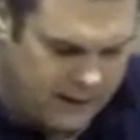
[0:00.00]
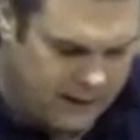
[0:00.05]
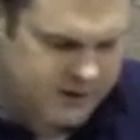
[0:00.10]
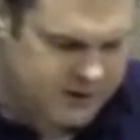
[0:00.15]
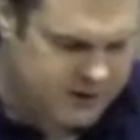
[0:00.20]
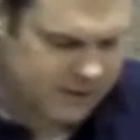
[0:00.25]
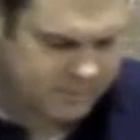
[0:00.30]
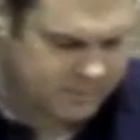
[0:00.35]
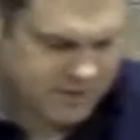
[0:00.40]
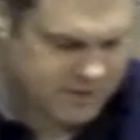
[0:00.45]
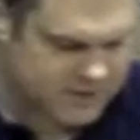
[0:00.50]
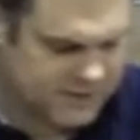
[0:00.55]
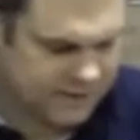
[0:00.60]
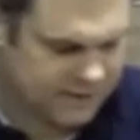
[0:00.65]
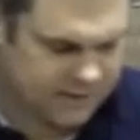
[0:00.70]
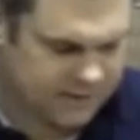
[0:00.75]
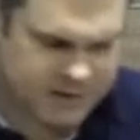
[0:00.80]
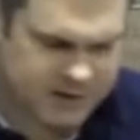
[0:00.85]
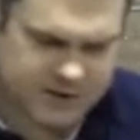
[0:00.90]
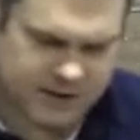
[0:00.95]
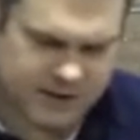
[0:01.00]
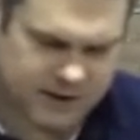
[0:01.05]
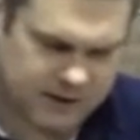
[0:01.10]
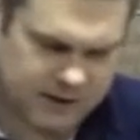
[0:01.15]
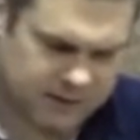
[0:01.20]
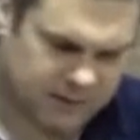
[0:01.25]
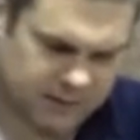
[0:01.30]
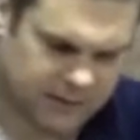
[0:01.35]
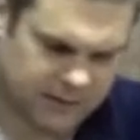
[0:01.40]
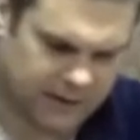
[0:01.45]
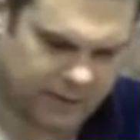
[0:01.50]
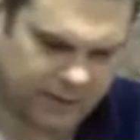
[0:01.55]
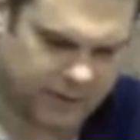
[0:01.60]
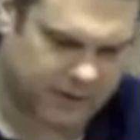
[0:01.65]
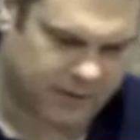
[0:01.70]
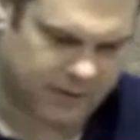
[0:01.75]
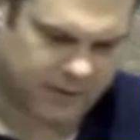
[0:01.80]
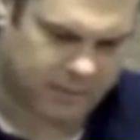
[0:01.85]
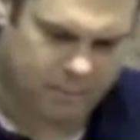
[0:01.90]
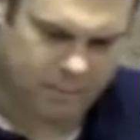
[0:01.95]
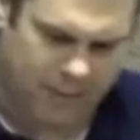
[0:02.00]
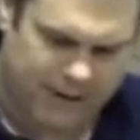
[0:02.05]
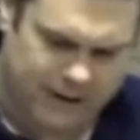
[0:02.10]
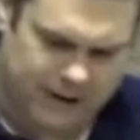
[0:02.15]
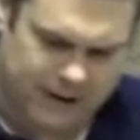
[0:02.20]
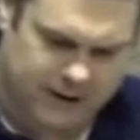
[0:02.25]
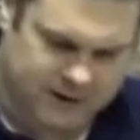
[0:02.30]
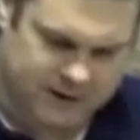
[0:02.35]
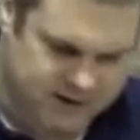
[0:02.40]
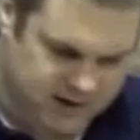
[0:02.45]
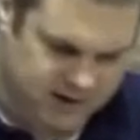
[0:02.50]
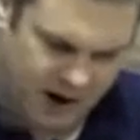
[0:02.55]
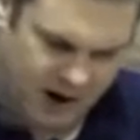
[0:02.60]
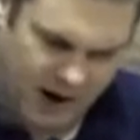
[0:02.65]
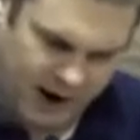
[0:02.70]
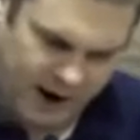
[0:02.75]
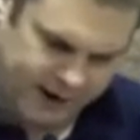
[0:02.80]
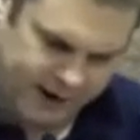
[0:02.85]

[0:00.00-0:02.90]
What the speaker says: In chapter 17, there is Micah's